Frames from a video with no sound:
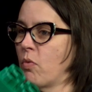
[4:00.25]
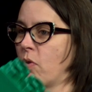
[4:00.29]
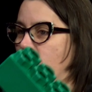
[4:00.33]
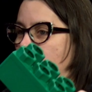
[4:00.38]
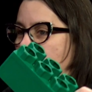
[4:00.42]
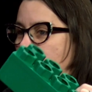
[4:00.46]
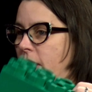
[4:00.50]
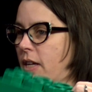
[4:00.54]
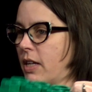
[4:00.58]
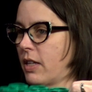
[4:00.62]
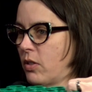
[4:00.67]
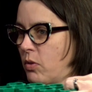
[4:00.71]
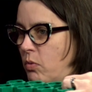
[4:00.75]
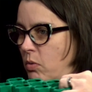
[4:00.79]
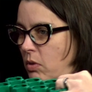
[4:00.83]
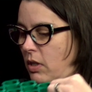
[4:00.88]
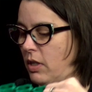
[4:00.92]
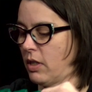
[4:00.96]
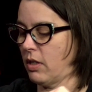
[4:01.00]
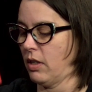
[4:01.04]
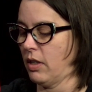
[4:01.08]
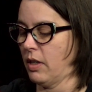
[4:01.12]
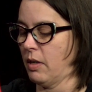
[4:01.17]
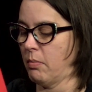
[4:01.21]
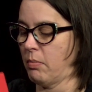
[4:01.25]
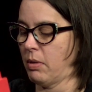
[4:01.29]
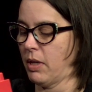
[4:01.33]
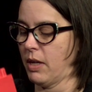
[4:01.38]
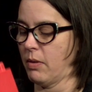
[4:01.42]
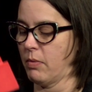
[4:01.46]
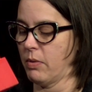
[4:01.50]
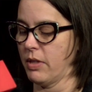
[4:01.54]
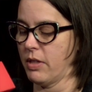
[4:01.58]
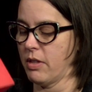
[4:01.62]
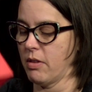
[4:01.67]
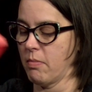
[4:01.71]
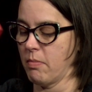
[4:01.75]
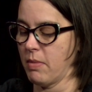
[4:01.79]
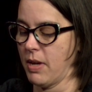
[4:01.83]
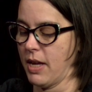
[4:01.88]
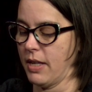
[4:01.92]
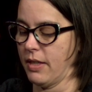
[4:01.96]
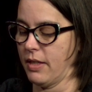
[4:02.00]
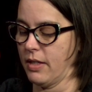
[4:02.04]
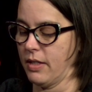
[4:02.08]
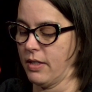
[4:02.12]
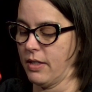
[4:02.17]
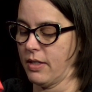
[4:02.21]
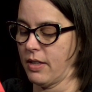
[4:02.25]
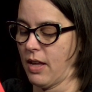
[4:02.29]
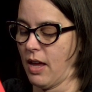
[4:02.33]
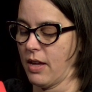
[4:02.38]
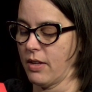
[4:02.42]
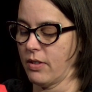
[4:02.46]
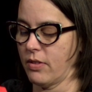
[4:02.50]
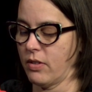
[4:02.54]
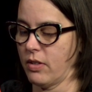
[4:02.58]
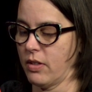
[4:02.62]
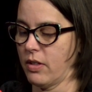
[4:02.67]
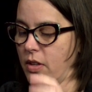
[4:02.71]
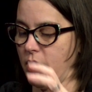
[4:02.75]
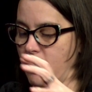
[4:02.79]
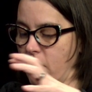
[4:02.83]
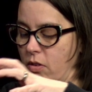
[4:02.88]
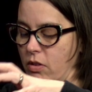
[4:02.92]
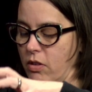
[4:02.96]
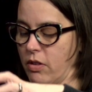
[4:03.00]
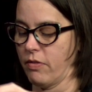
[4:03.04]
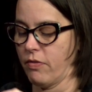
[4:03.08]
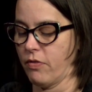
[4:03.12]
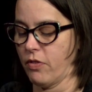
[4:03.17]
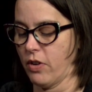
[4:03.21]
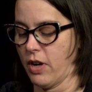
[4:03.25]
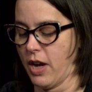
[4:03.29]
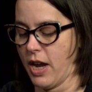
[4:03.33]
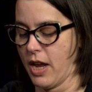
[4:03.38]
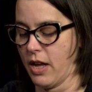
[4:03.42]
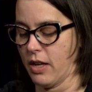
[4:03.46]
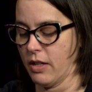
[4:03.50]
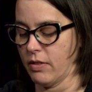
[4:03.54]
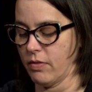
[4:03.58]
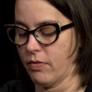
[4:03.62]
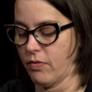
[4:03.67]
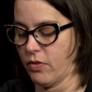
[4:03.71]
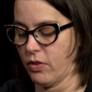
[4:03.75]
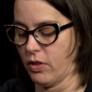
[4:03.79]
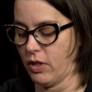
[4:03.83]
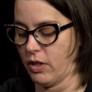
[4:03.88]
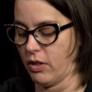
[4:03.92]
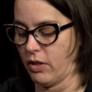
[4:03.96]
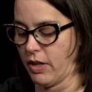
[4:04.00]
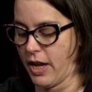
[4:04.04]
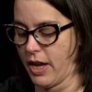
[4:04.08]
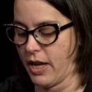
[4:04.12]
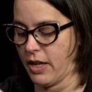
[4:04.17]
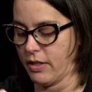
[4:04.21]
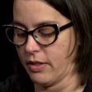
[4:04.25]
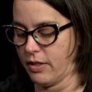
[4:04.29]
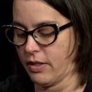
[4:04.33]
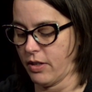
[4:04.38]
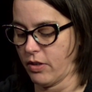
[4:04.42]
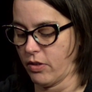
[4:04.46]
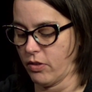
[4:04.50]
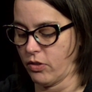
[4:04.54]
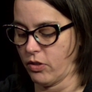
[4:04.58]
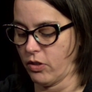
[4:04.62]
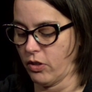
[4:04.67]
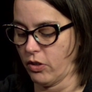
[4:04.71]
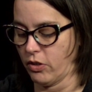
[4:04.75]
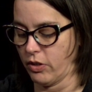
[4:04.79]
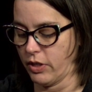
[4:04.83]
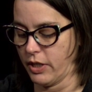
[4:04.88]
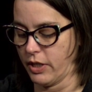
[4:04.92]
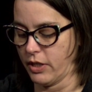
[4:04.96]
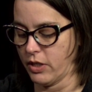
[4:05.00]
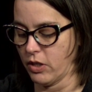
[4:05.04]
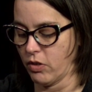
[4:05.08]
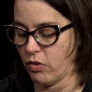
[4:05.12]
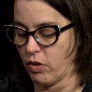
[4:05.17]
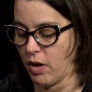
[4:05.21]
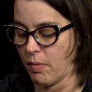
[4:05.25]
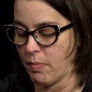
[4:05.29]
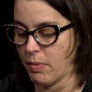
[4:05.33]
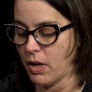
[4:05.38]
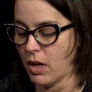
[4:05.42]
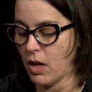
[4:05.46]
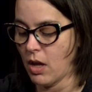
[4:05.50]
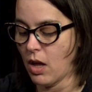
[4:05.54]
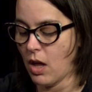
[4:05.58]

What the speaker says: when my kids were little and played with them at this size, good for little hands that are learning to grip.